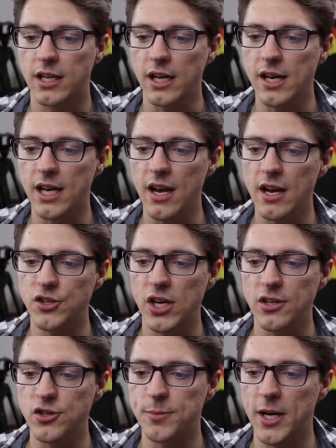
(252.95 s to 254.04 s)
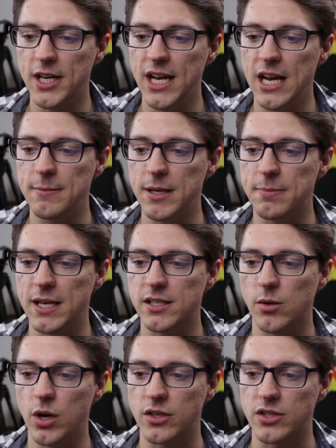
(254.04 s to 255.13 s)
Can I change my name in
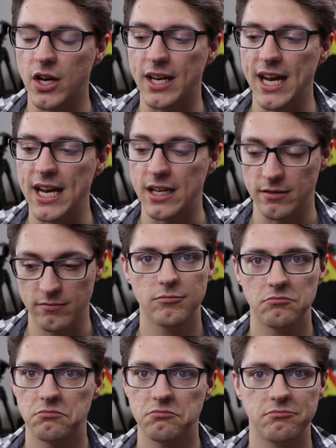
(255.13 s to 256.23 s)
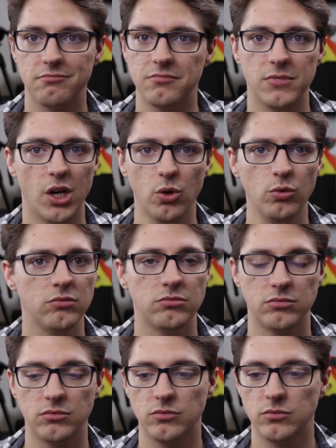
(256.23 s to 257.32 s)
Pixel Worlds again? No.
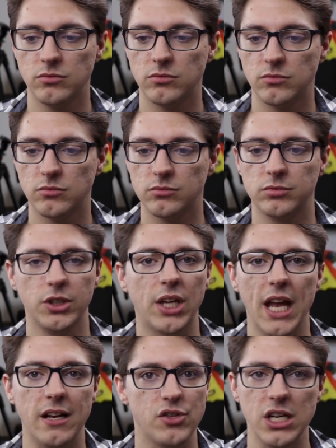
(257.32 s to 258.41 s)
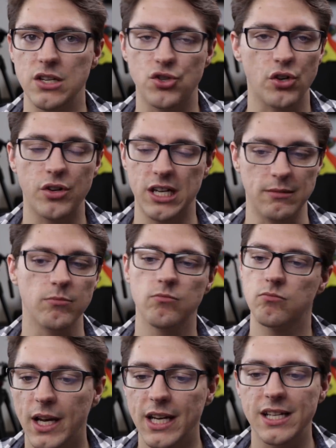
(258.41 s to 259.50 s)
You can't change your name.
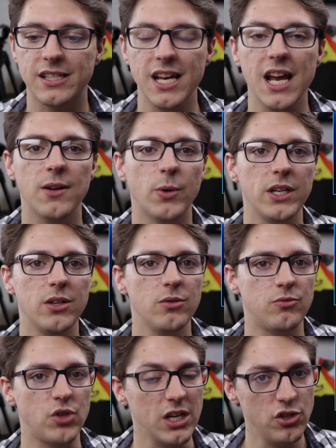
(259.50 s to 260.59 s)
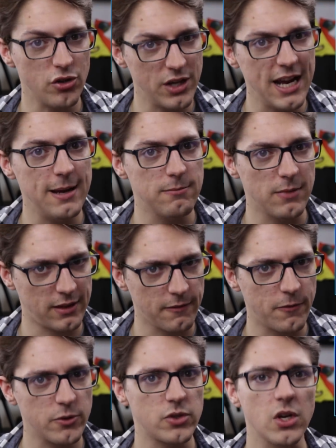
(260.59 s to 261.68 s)
It is said when you change your name at the
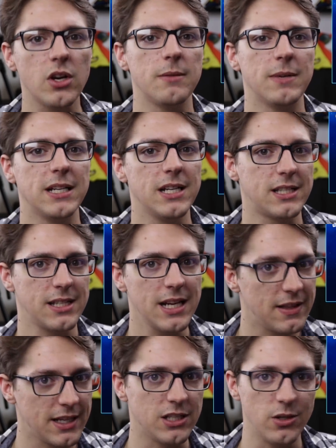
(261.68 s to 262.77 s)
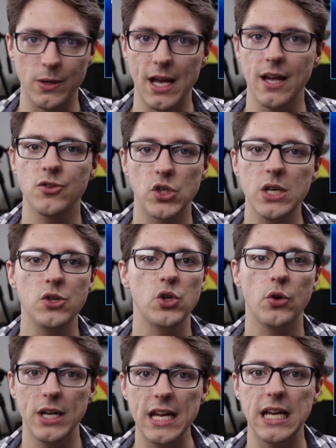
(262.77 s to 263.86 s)
first time, it is said that you can't change
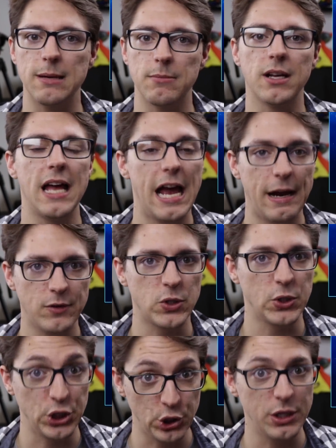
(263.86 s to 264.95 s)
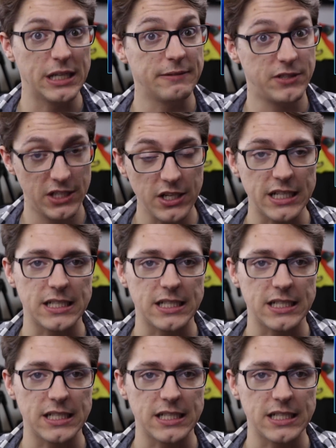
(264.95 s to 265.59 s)
your name after you have done